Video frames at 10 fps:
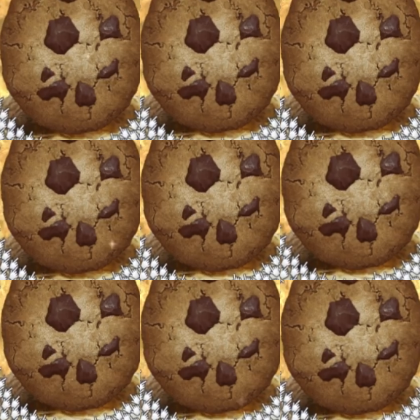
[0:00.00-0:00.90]
them into
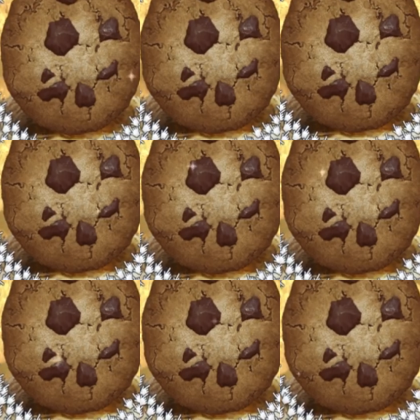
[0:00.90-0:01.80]
prisms here.
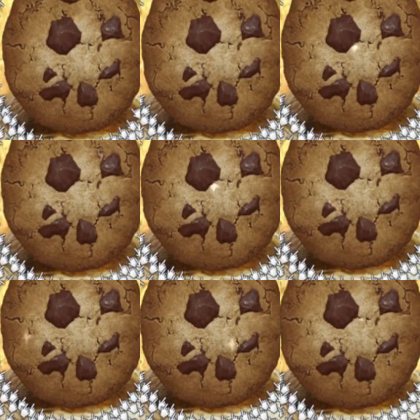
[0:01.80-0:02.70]
So let's
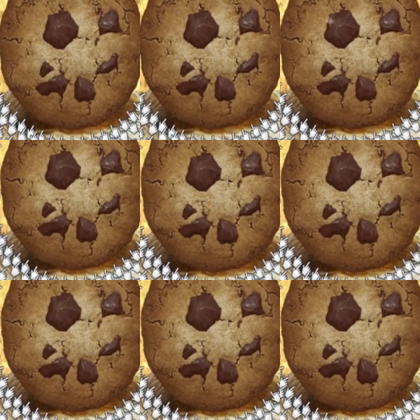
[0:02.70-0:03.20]
go with that. As long as